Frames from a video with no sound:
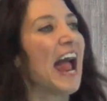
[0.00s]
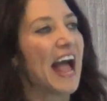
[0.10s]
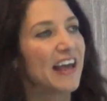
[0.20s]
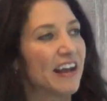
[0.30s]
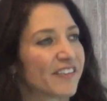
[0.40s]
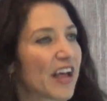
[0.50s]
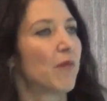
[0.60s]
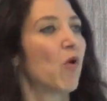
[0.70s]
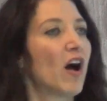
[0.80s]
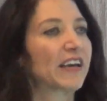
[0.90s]
And as
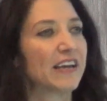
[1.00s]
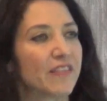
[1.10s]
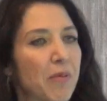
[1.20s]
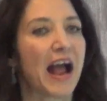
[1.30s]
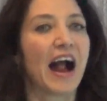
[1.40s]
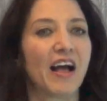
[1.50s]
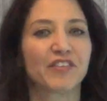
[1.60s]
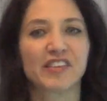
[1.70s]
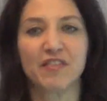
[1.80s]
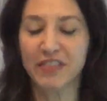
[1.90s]
I'm walking the
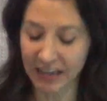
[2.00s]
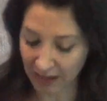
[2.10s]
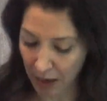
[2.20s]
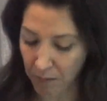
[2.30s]
paths and thinking,